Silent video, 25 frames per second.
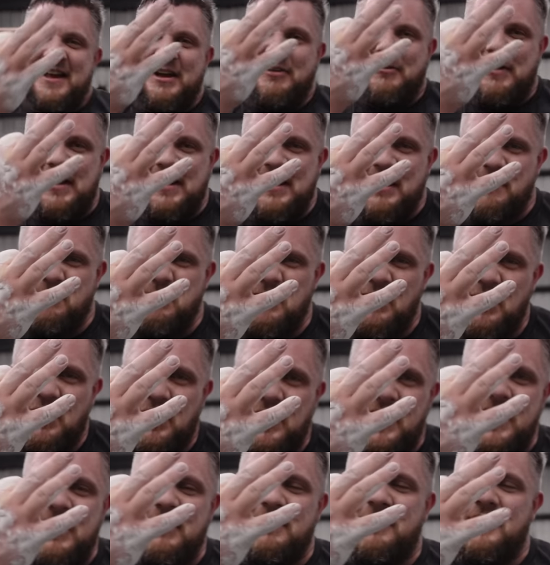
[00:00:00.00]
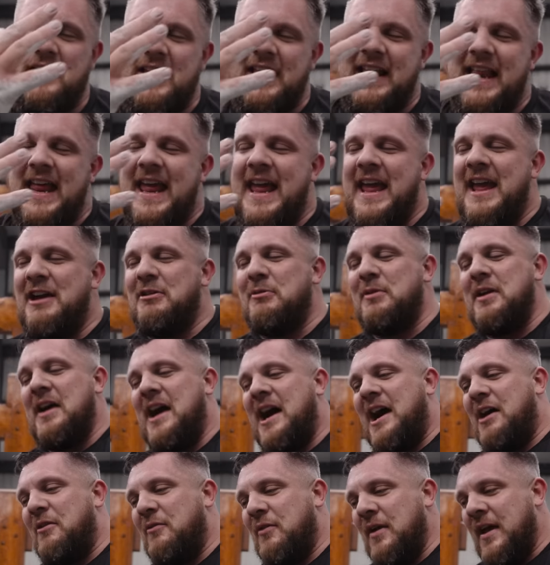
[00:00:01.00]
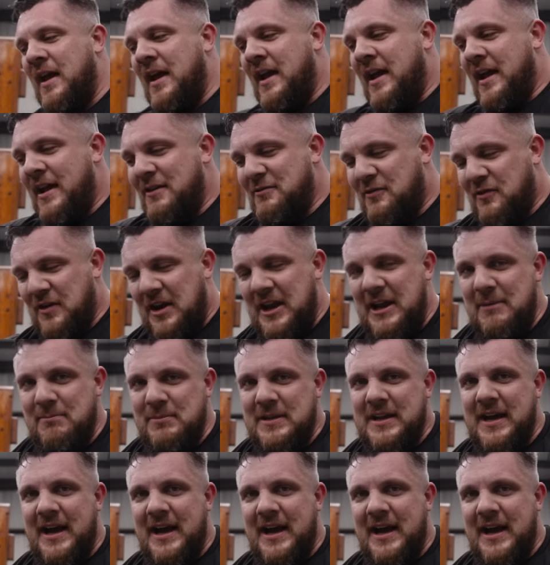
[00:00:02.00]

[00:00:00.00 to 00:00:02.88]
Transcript: Event number three of the day, we have frame